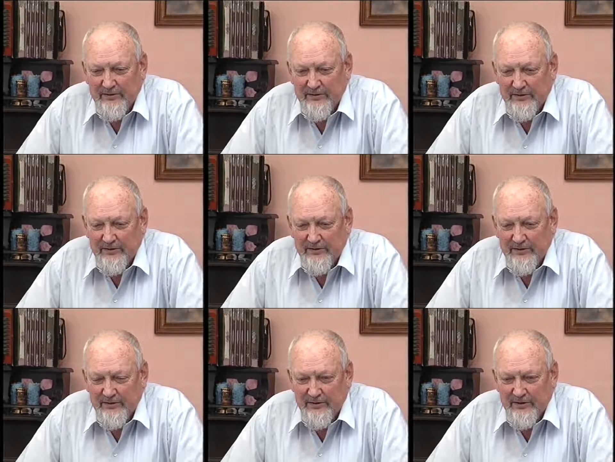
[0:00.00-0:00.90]

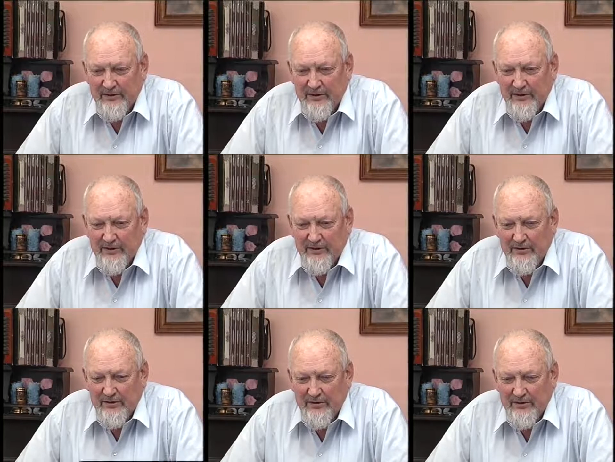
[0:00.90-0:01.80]

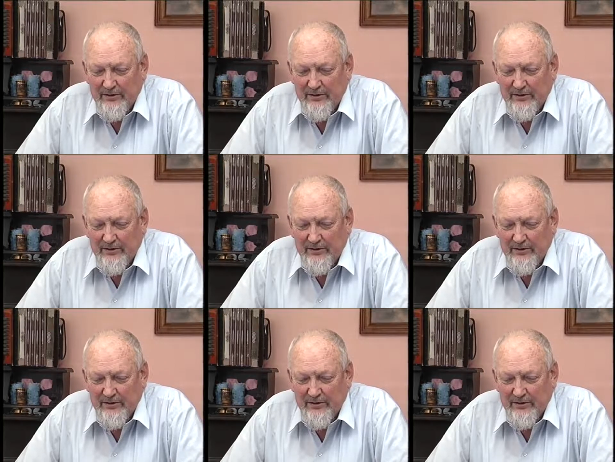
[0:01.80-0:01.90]
(silence)